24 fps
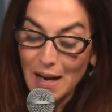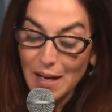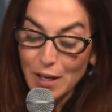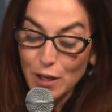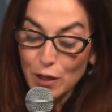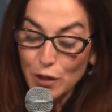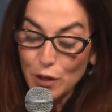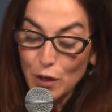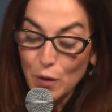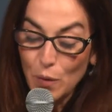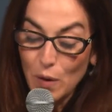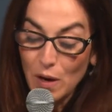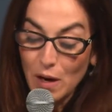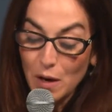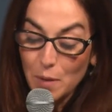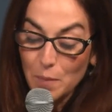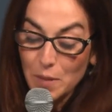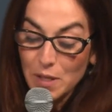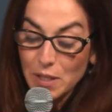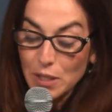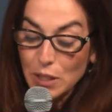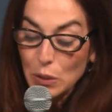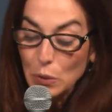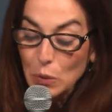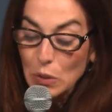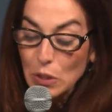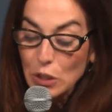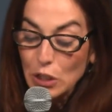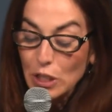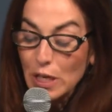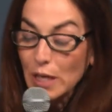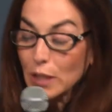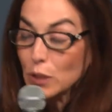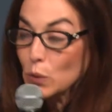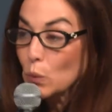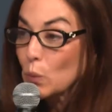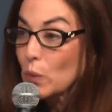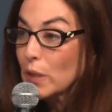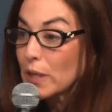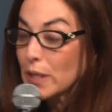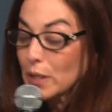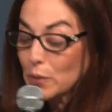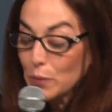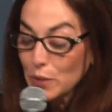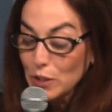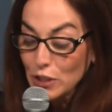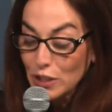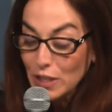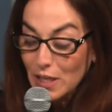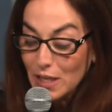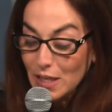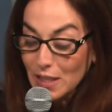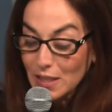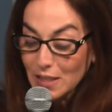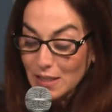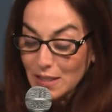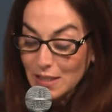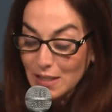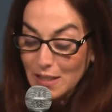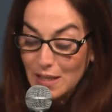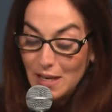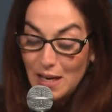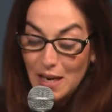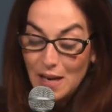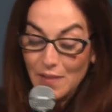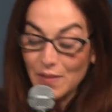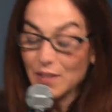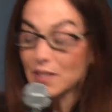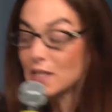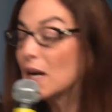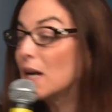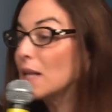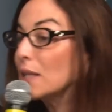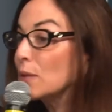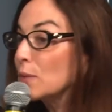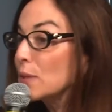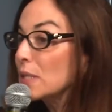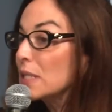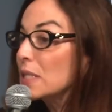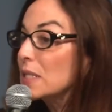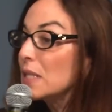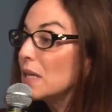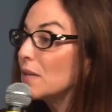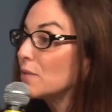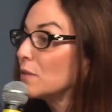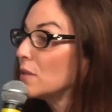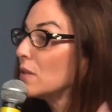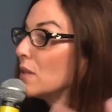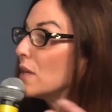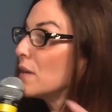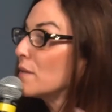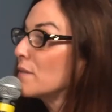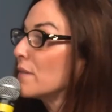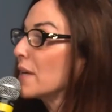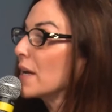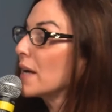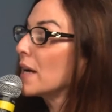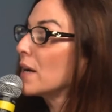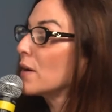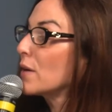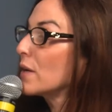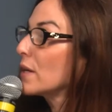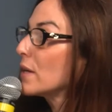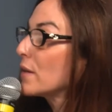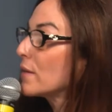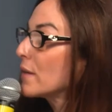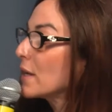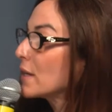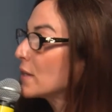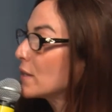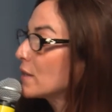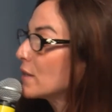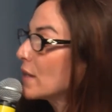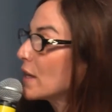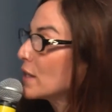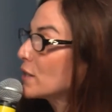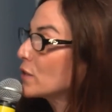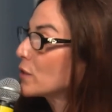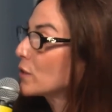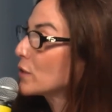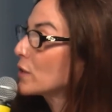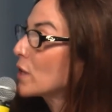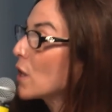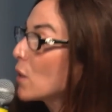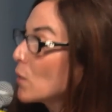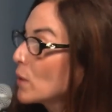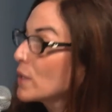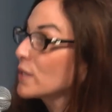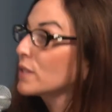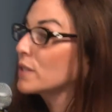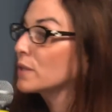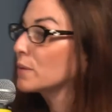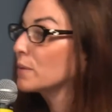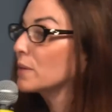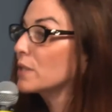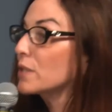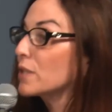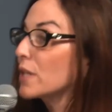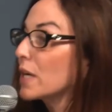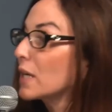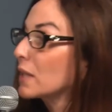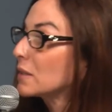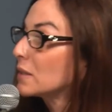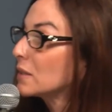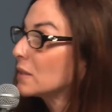do you know how much to inject, where to inject, and the tolerance level of the area that you're going to inject?